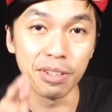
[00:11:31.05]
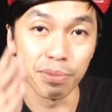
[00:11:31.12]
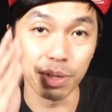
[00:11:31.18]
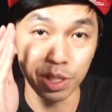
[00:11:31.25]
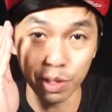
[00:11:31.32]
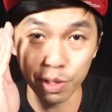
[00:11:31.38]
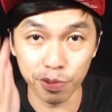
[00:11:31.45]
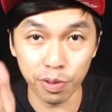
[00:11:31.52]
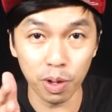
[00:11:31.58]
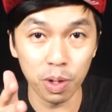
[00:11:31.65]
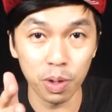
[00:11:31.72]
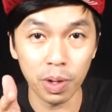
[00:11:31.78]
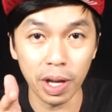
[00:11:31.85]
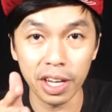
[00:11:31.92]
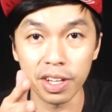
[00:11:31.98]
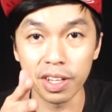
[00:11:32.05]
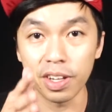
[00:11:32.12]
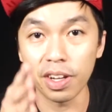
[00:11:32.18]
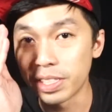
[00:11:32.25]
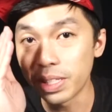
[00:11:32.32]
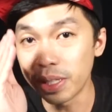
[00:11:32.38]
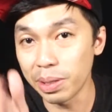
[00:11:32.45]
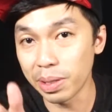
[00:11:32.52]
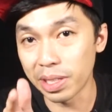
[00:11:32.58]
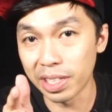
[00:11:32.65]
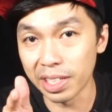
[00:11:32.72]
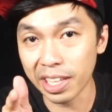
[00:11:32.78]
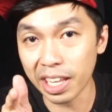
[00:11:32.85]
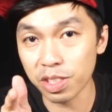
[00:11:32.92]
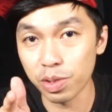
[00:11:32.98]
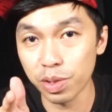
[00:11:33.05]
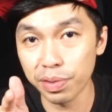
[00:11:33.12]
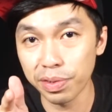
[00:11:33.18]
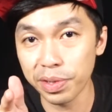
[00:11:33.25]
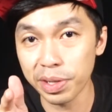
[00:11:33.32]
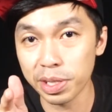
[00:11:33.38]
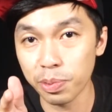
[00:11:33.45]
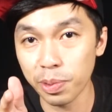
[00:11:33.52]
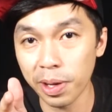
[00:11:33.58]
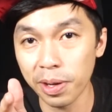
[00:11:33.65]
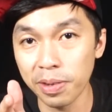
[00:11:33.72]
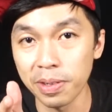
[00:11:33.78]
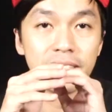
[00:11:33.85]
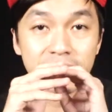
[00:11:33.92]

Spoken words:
Make sure to follow and then see the next review as well.